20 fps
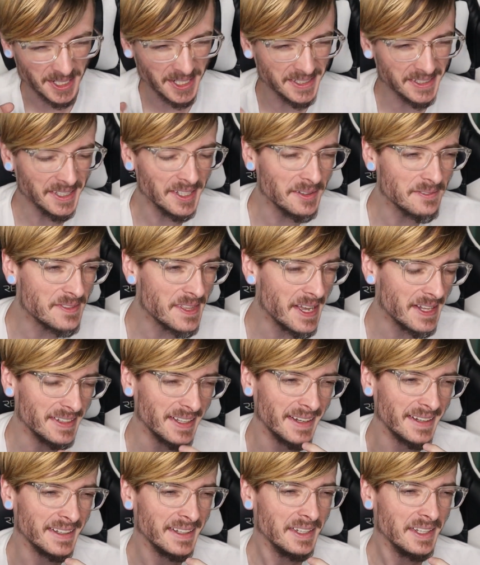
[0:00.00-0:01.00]
I love that,
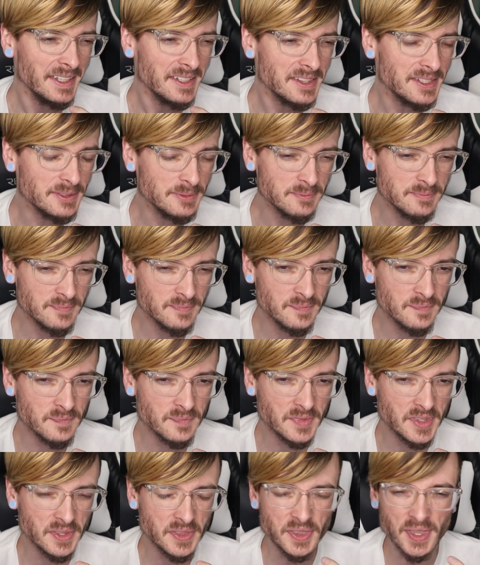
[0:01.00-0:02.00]
like, the
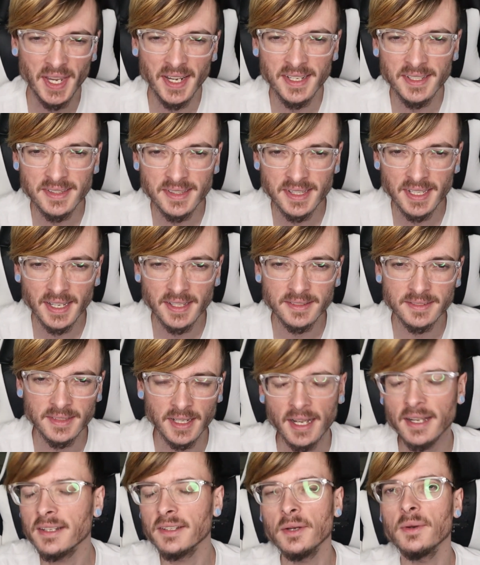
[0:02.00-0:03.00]
the thing that
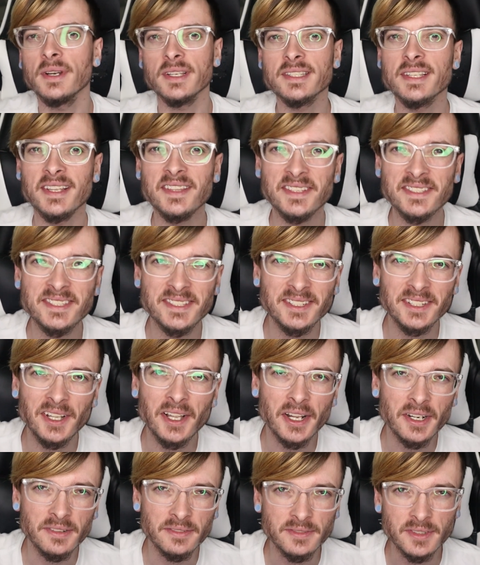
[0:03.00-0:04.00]
I know I said this in a
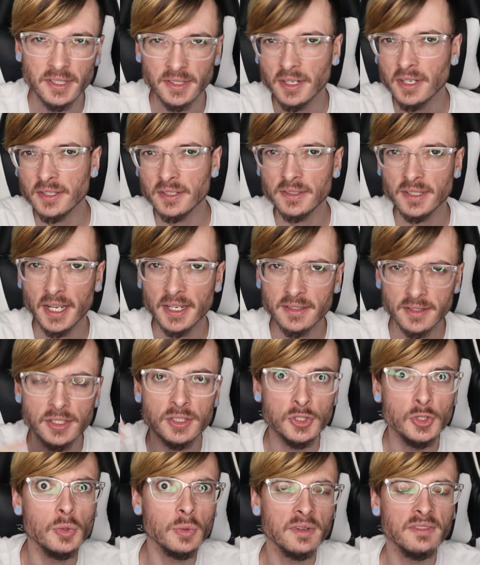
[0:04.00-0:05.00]
lot of their other like the
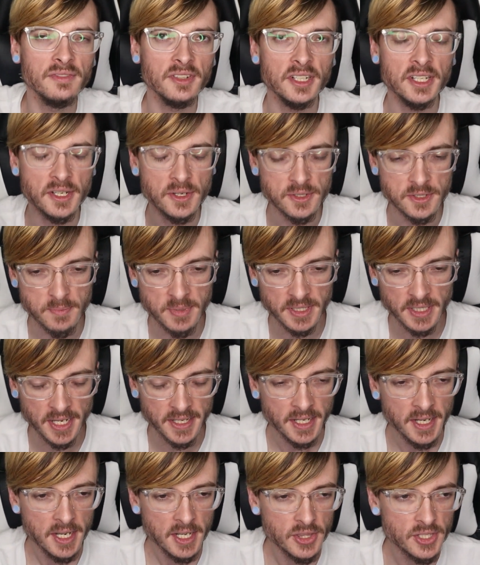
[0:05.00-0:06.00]
newer videos, but
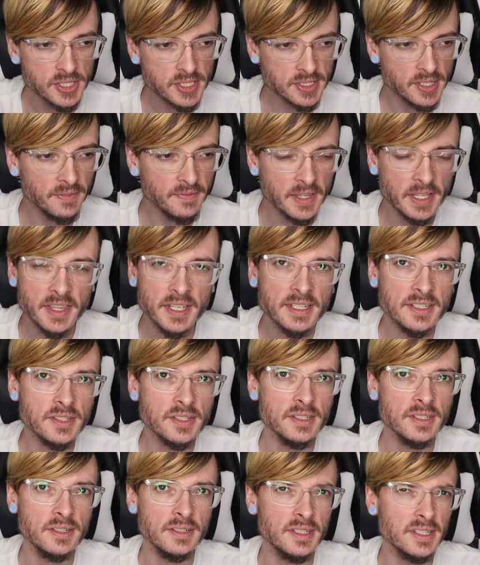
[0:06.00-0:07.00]
like the stuff that they
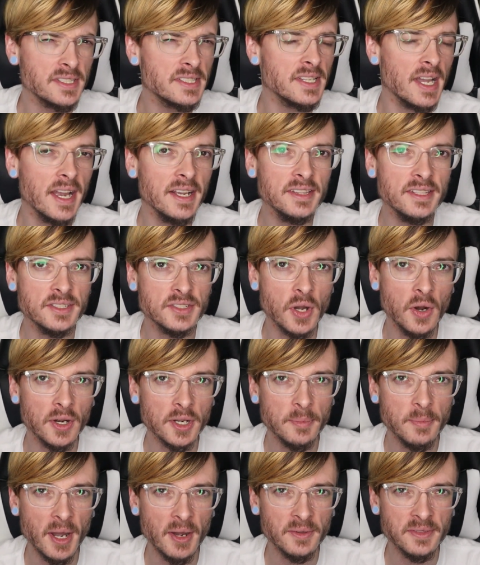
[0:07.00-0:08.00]
decide to
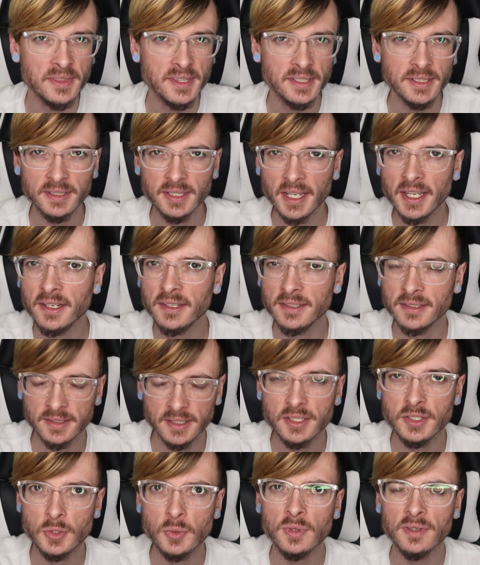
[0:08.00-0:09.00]
talk about in the late
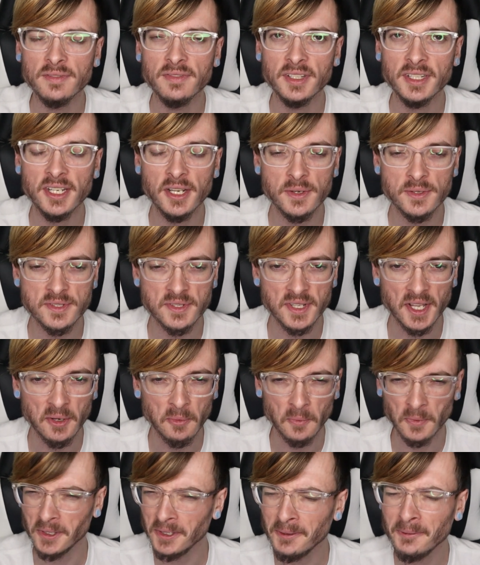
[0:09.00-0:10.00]
the newer videos are like
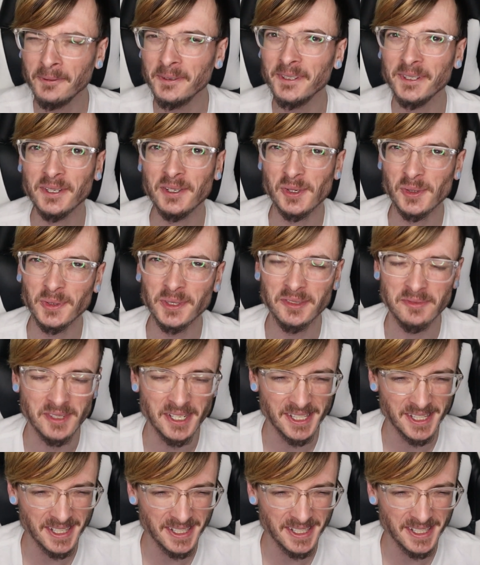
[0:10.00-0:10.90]
really really cool to me.